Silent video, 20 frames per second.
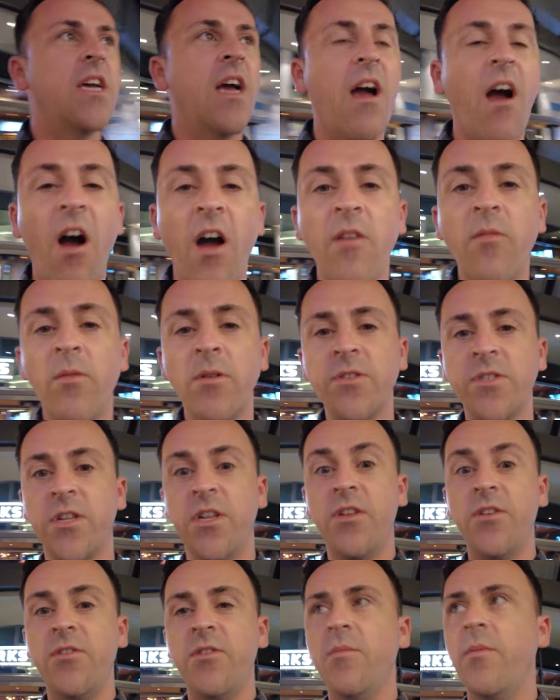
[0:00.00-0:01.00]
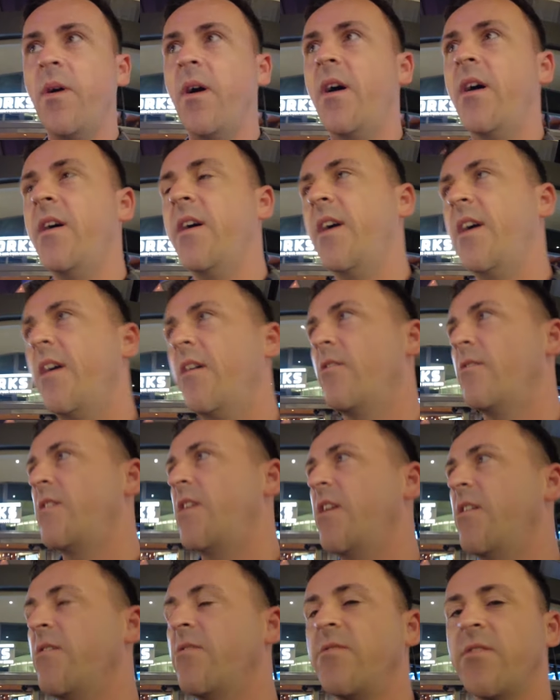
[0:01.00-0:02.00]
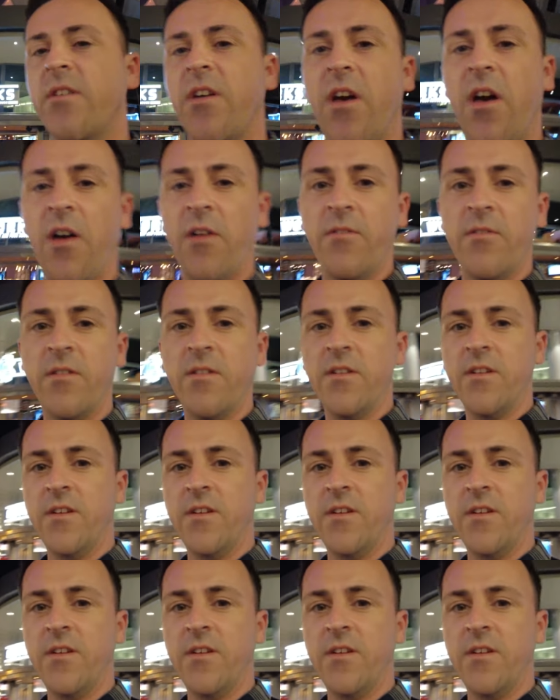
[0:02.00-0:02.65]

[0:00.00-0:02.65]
Yeah, I watched La Nouba here years ago.